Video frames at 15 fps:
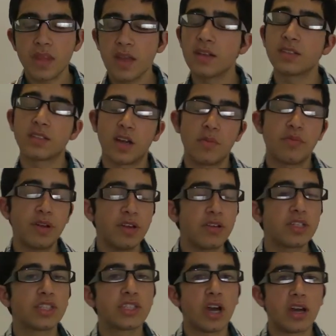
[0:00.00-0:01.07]
Oh, sorry, a pretty
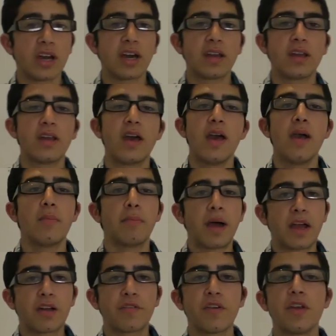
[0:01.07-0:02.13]
good shotgun
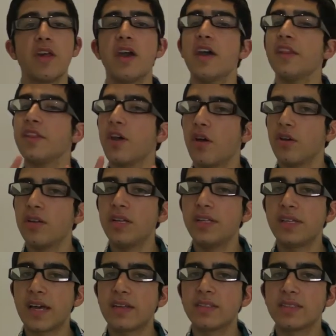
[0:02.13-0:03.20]
microphone. The only
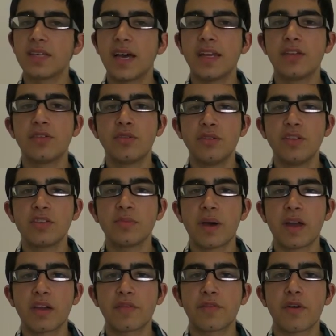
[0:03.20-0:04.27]
downside to this
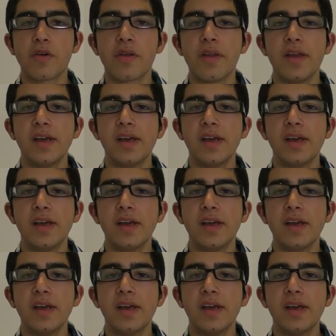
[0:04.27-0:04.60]
microphone